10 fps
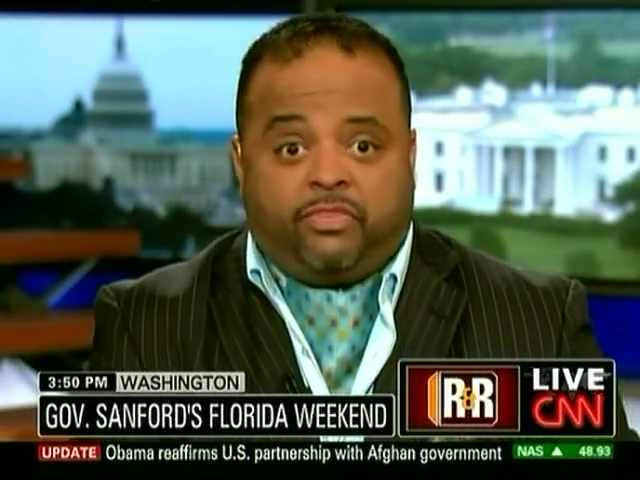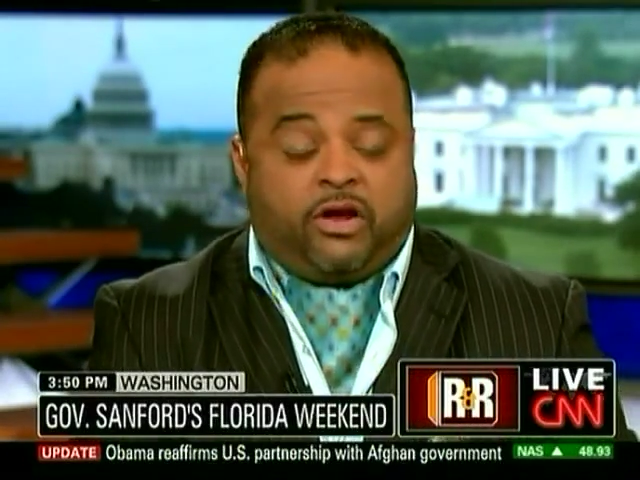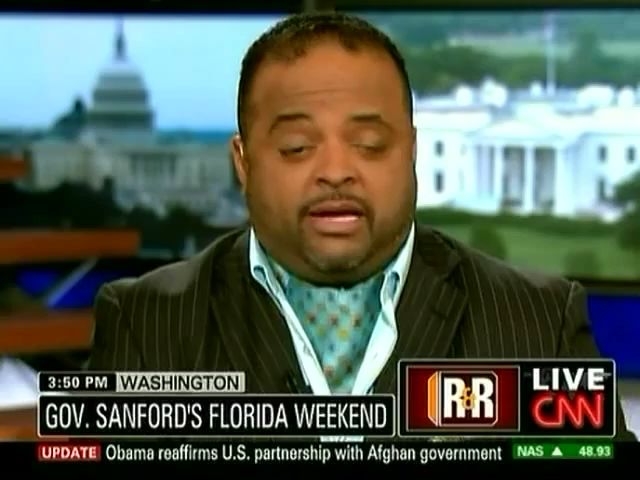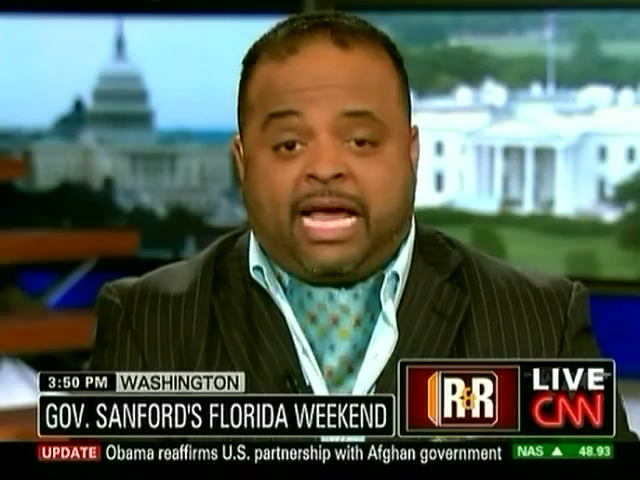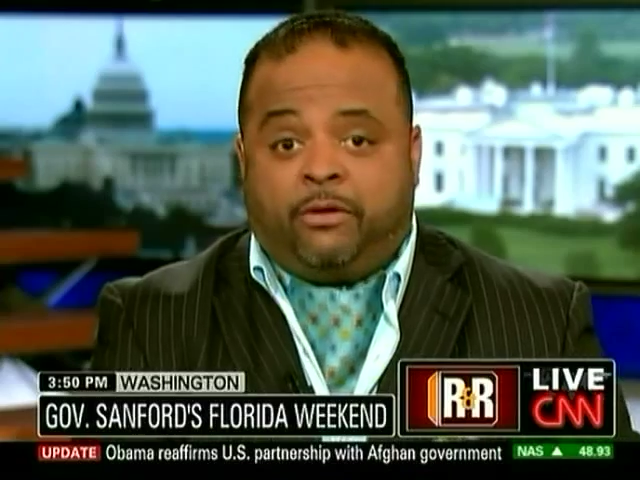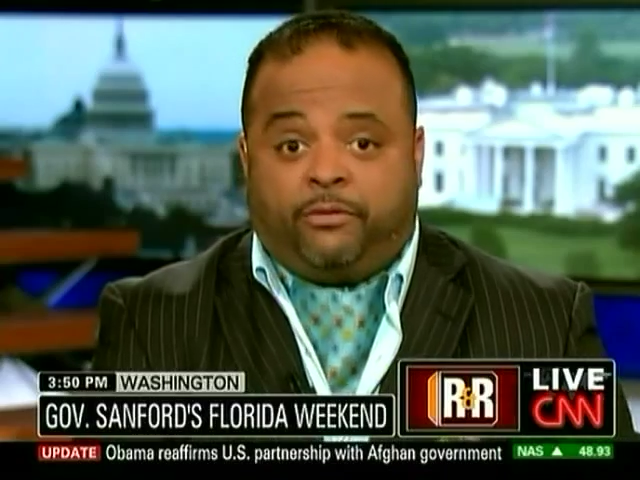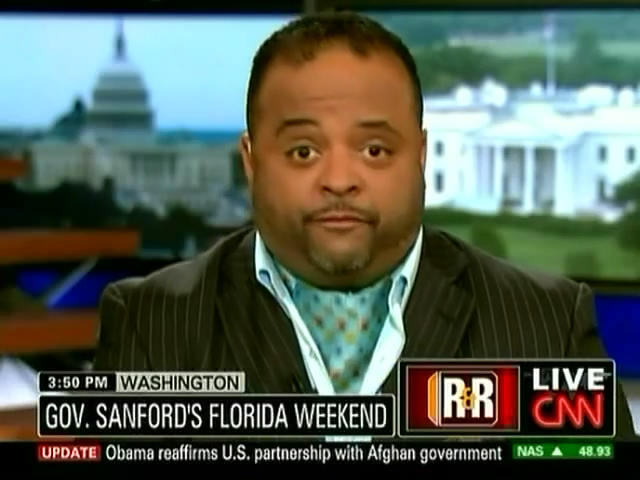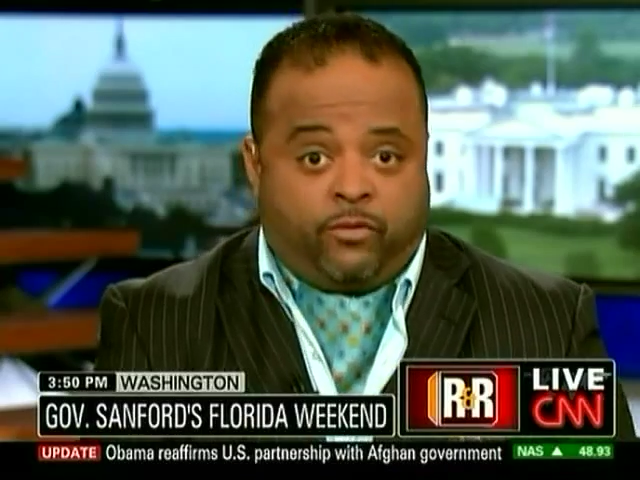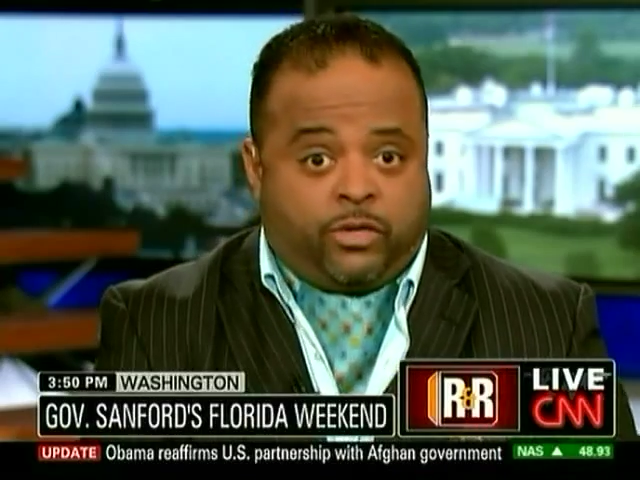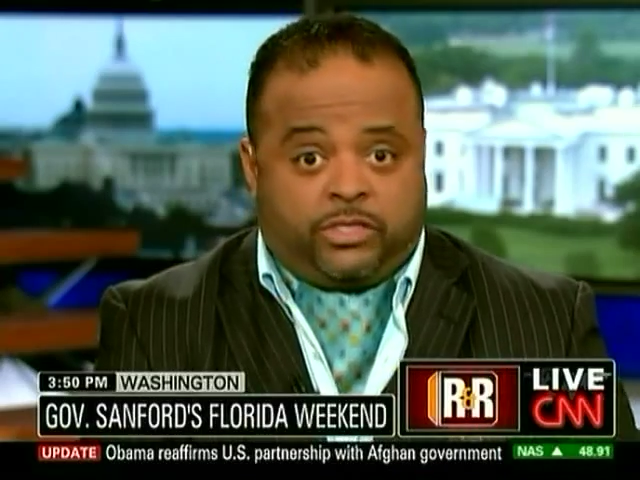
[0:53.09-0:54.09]
They're now
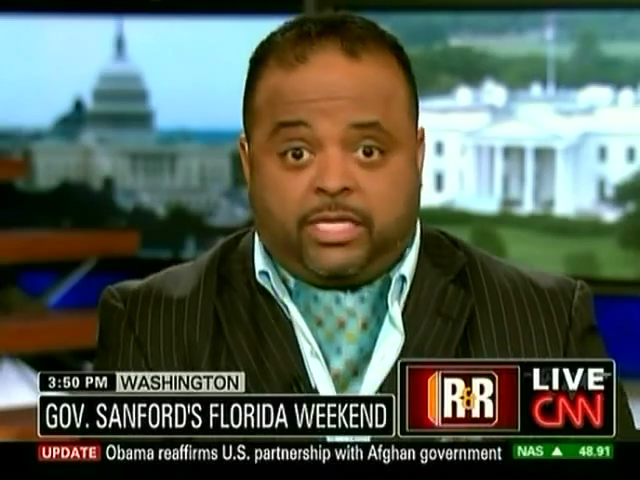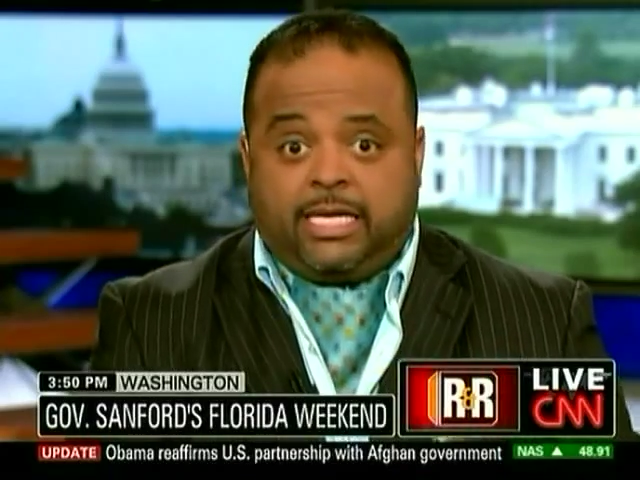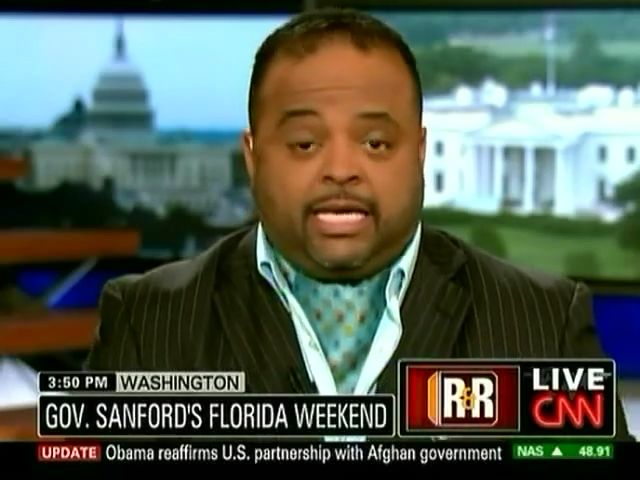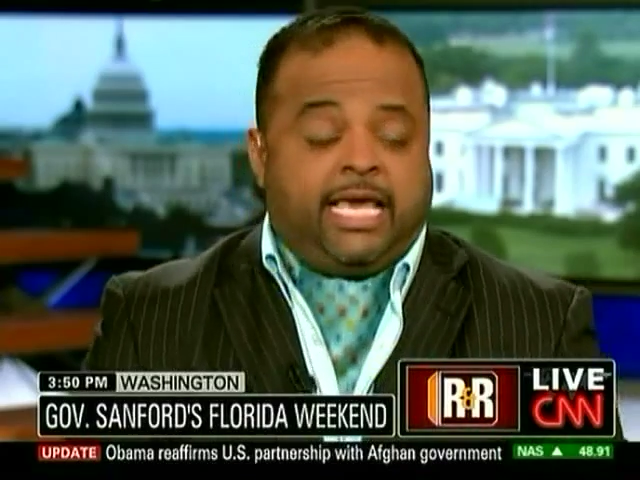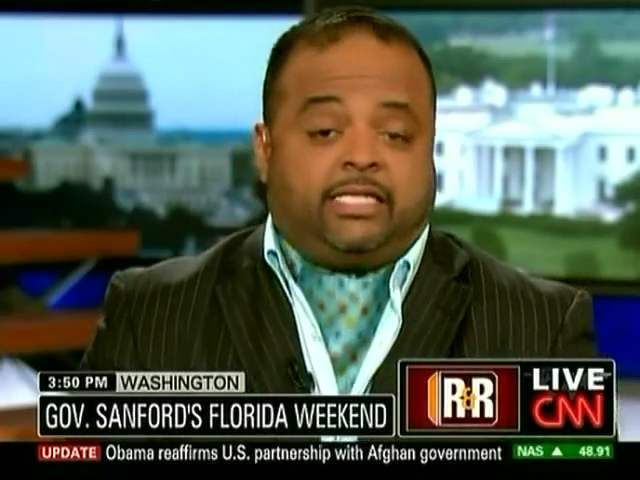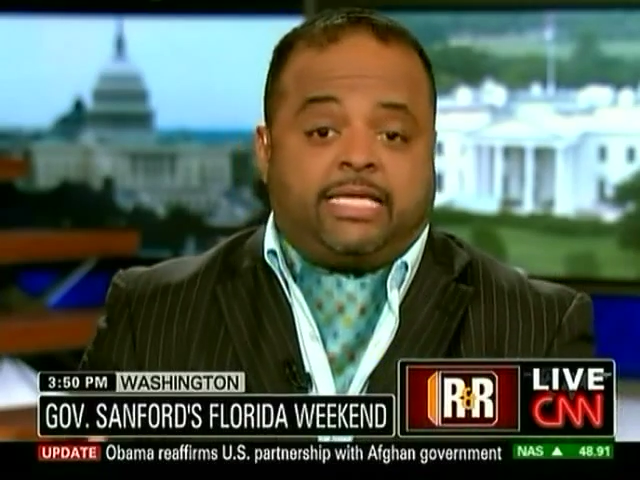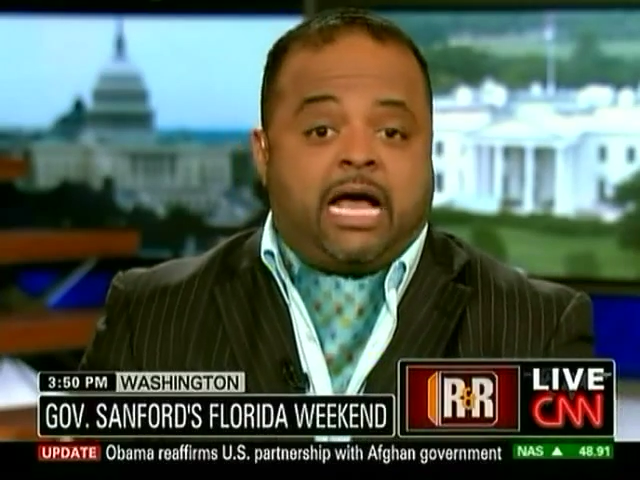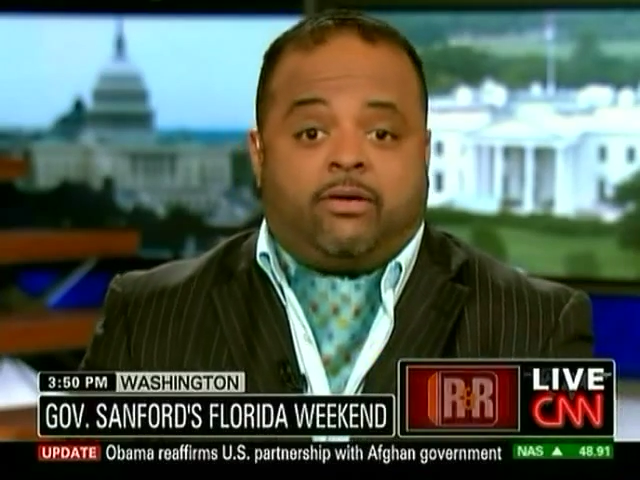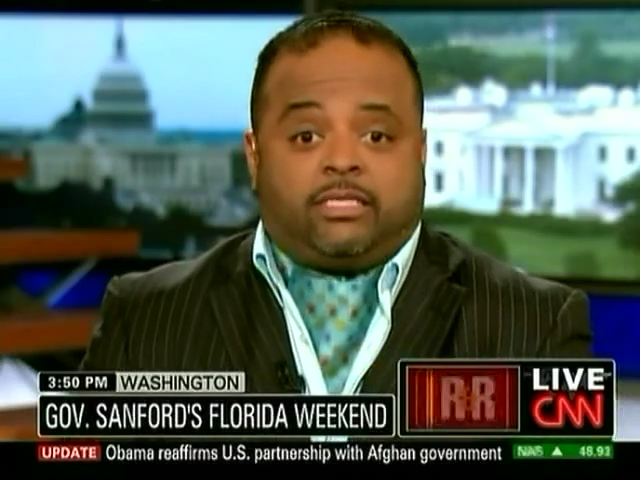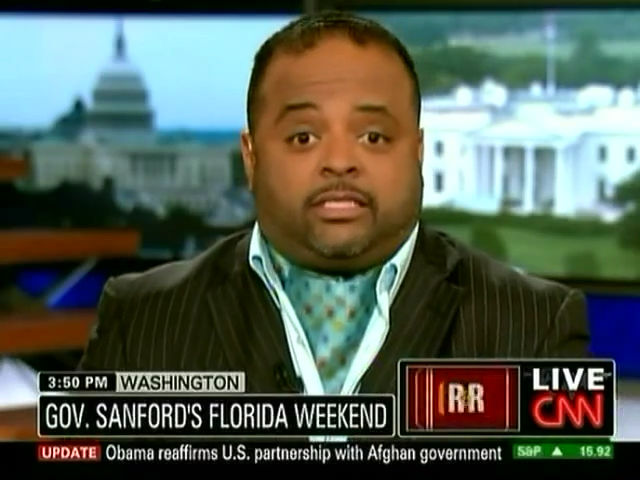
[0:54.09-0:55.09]
divorced. He's
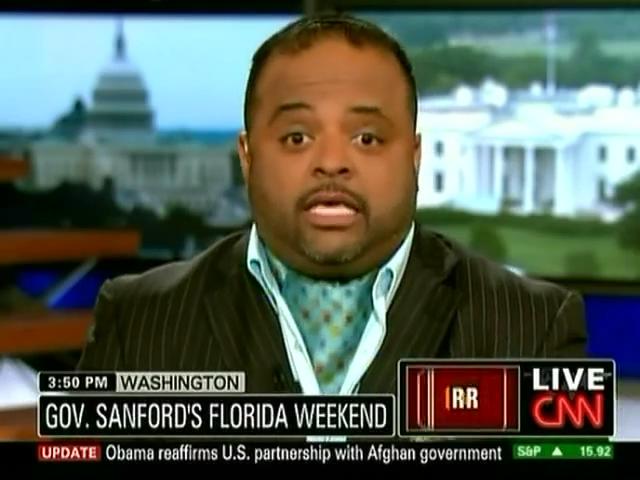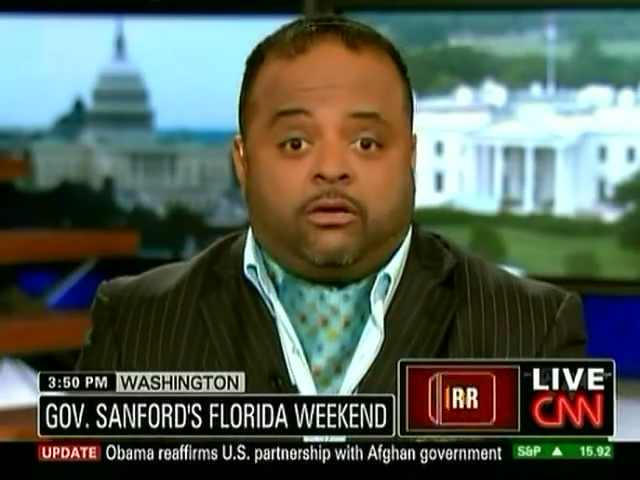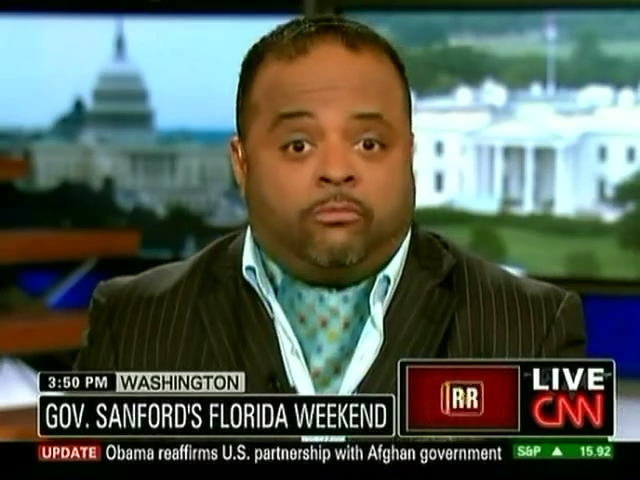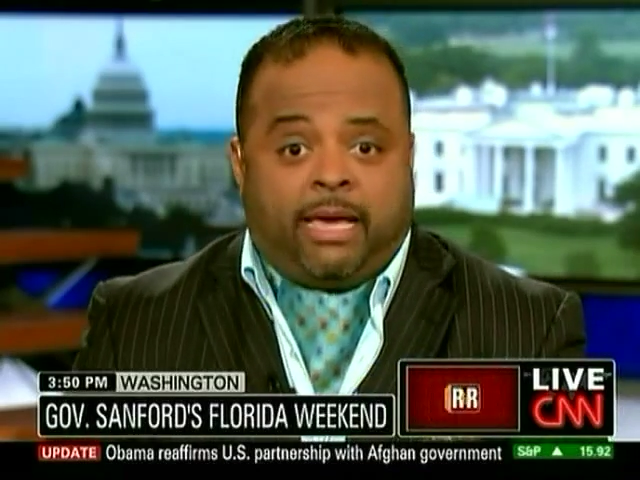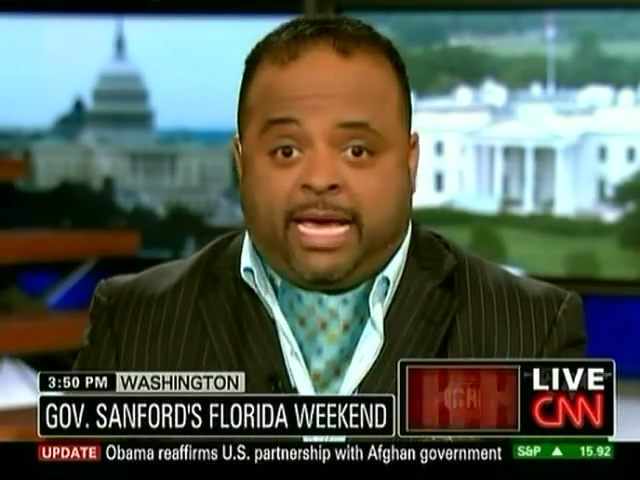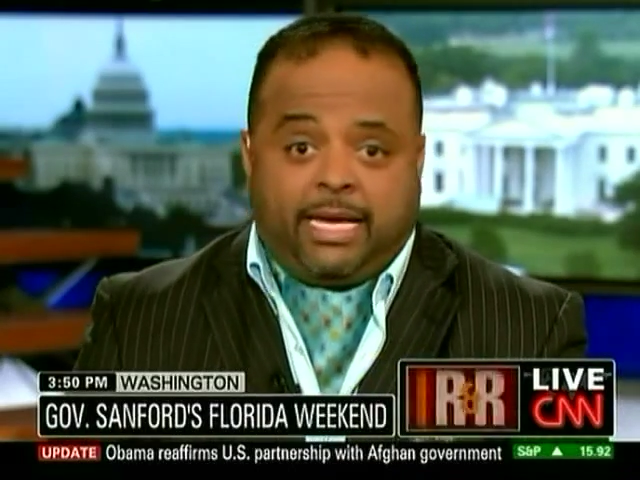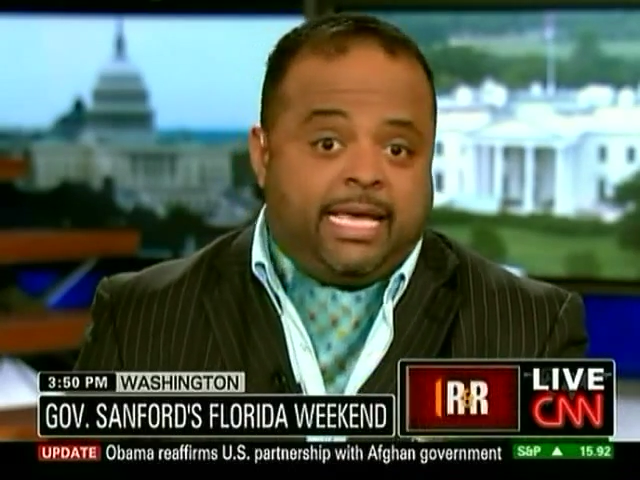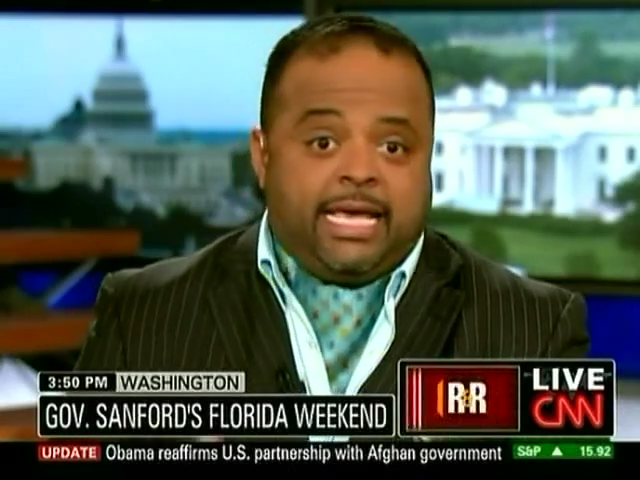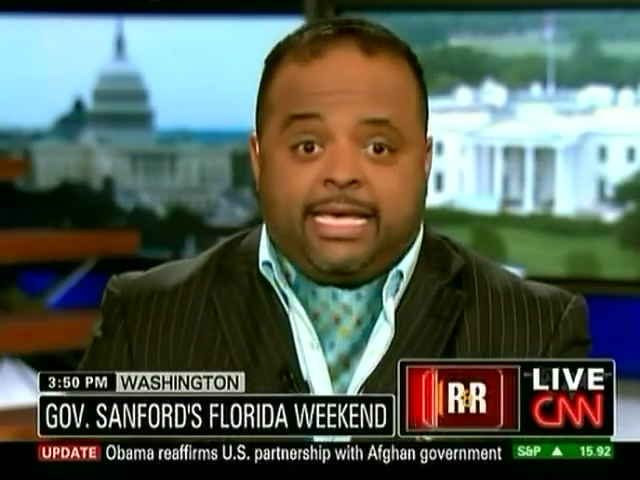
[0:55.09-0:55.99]
now a single man.